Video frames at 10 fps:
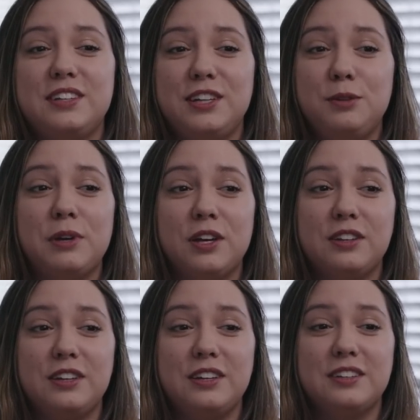
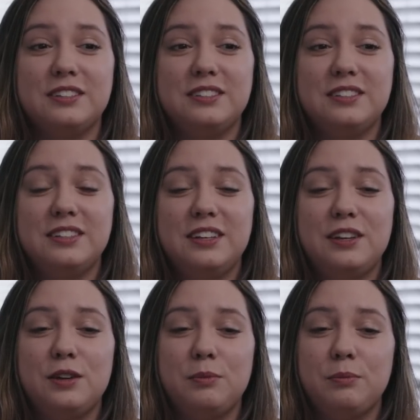emailing
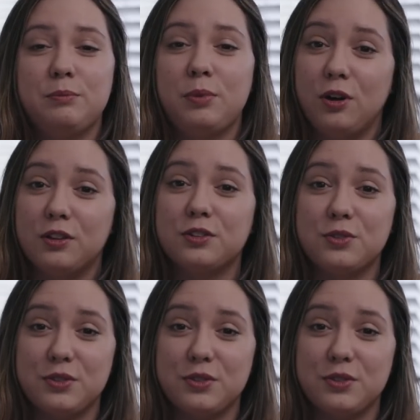Paul and